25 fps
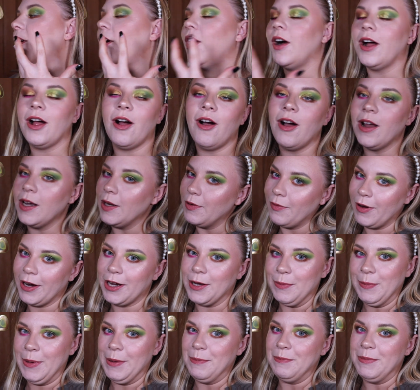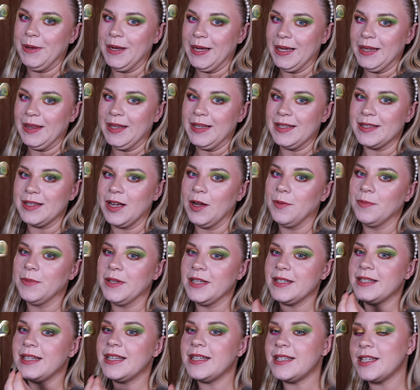I highly recommend picking this up.
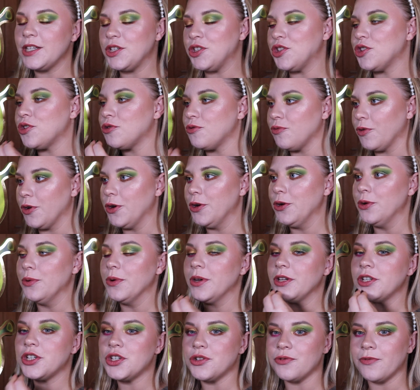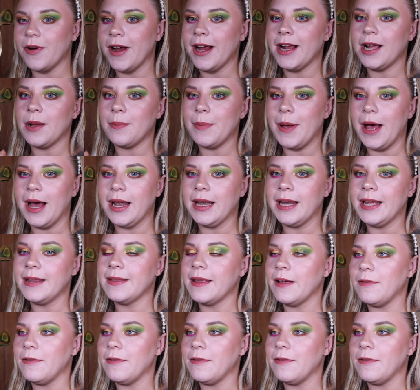This is a true Shrek palette.